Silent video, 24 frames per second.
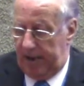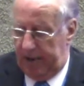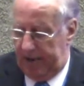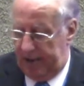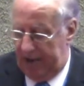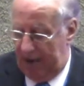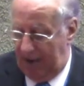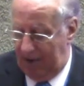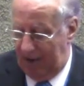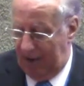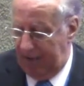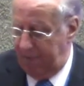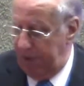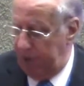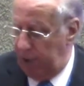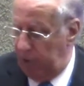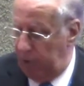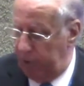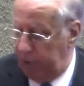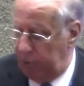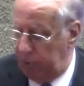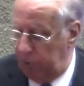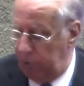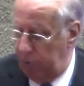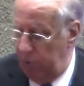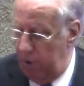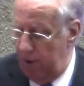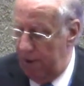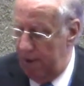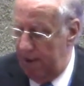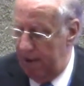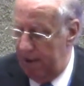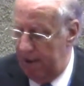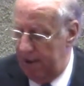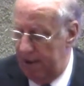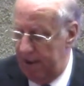Now let me go to
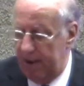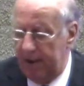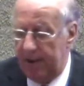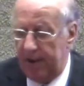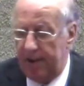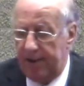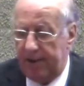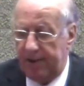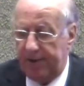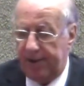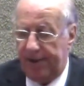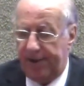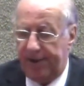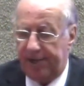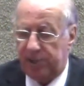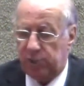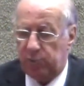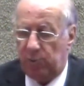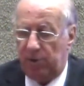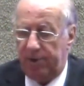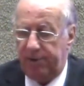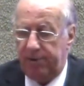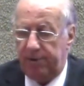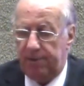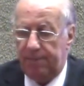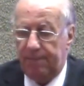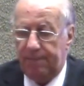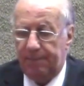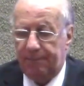the next one.